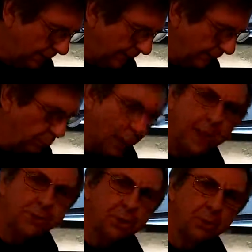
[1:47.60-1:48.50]
And the
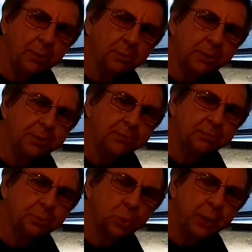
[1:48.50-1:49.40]
range on them is
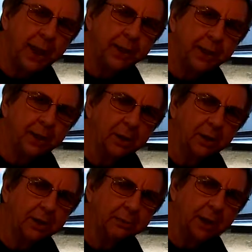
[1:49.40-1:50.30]
between 80 and
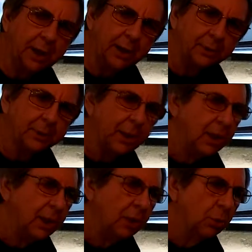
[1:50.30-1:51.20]
100 miles,
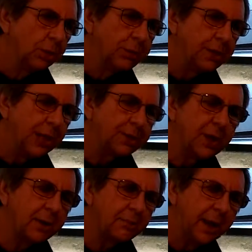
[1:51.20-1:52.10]
which that's
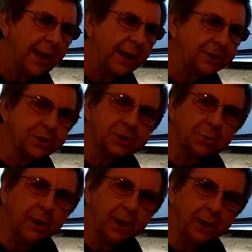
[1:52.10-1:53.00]
not bad just to run